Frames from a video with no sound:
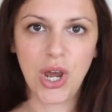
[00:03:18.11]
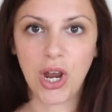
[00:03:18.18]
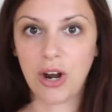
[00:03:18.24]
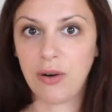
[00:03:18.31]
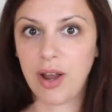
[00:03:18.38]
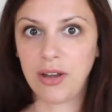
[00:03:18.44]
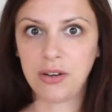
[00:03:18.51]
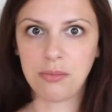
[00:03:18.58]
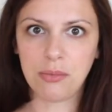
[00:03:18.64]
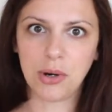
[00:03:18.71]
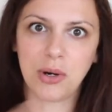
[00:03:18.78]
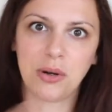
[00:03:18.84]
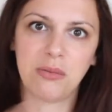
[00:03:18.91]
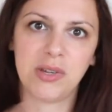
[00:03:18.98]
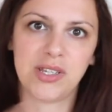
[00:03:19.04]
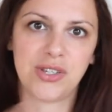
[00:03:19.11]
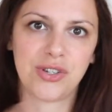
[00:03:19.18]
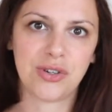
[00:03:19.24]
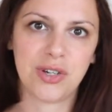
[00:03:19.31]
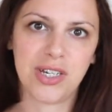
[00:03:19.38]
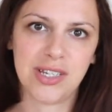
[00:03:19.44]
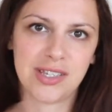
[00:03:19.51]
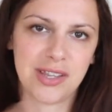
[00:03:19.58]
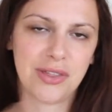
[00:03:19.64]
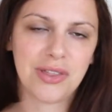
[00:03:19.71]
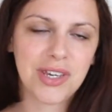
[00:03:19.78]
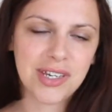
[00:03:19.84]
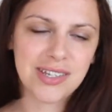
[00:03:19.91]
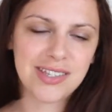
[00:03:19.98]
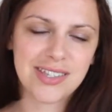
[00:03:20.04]
around murder mysteries and
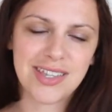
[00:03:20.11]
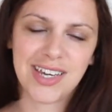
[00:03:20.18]
things